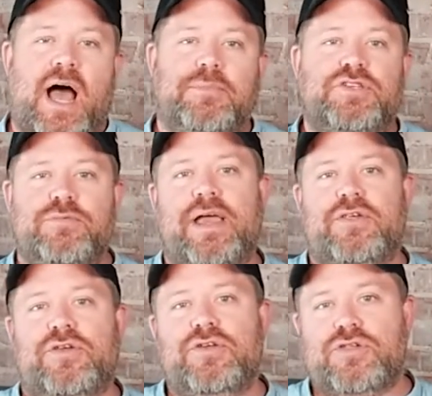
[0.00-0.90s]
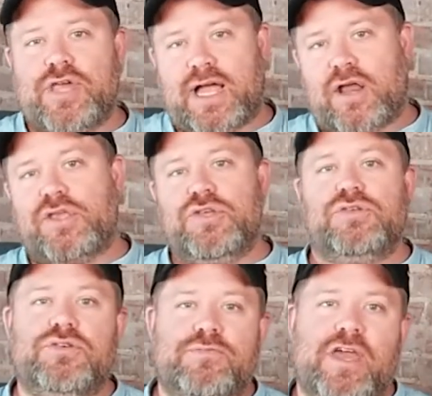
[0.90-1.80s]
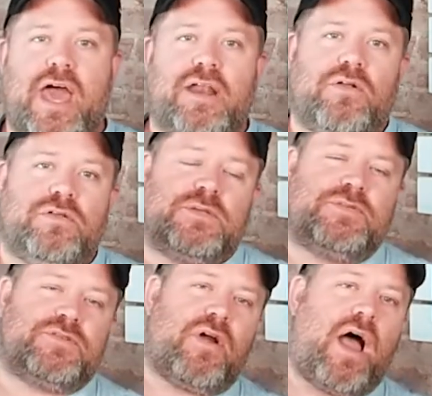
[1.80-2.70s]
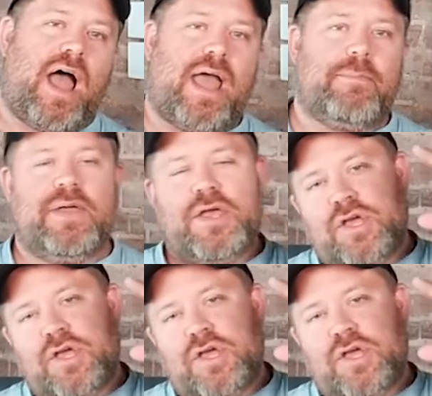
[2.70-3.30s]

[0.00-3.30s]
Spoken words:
Do make sure you check out our YouTube channel, subscribe,